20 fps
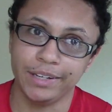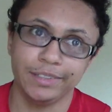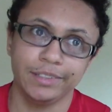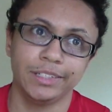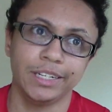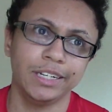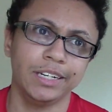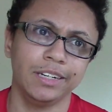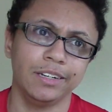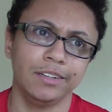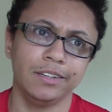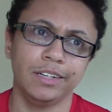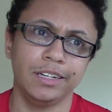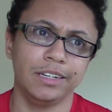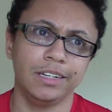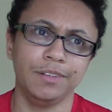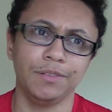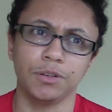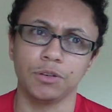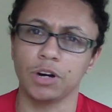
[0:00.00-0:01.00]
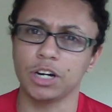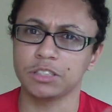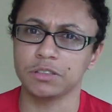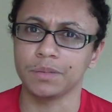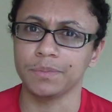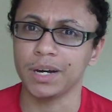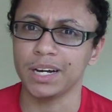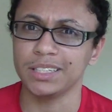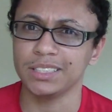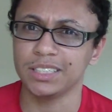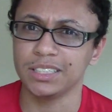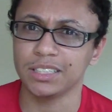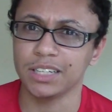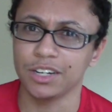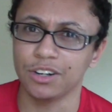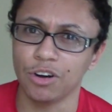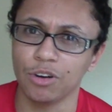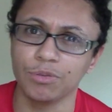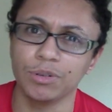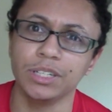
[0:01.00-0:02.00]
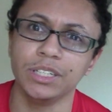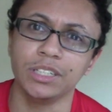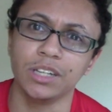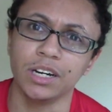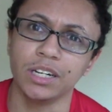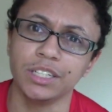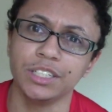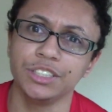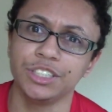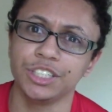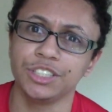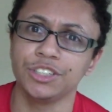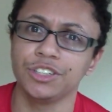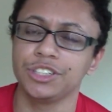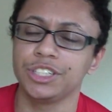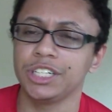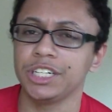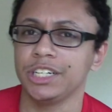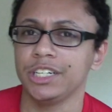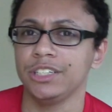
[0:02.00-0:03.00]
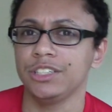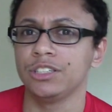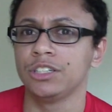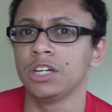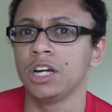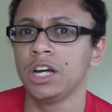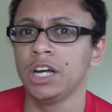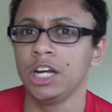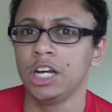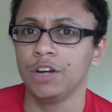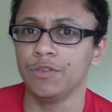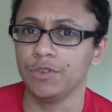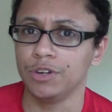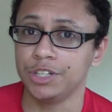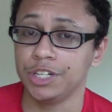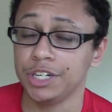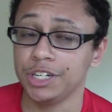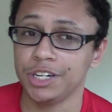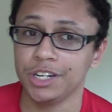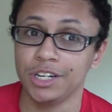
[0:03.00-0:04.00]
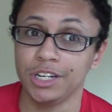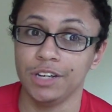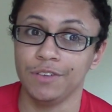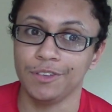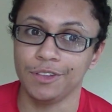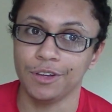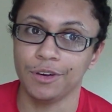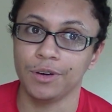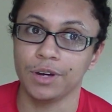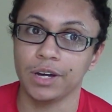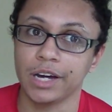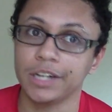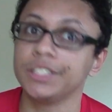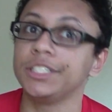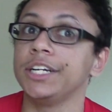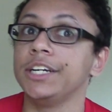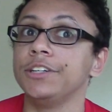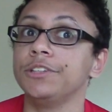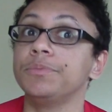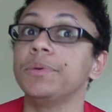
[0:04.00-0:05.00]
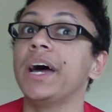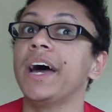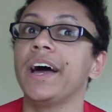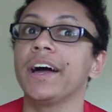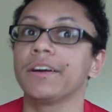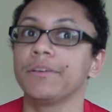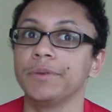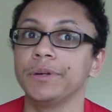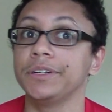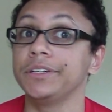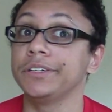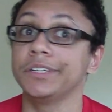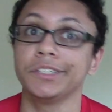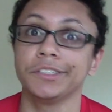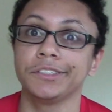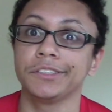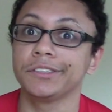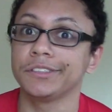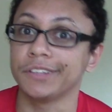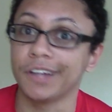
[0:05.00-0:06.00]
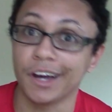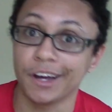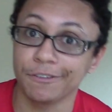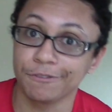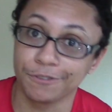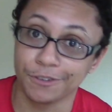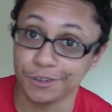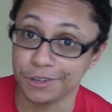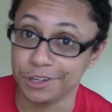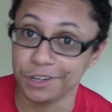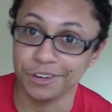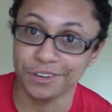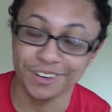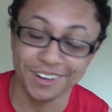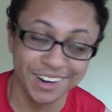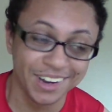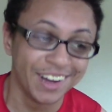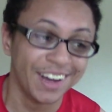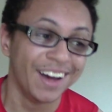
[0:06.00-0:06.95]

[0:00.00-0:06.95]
didn't even cross my mind, since I'd already done a gender change in Virginia, even though it got changed back, but that's not for here.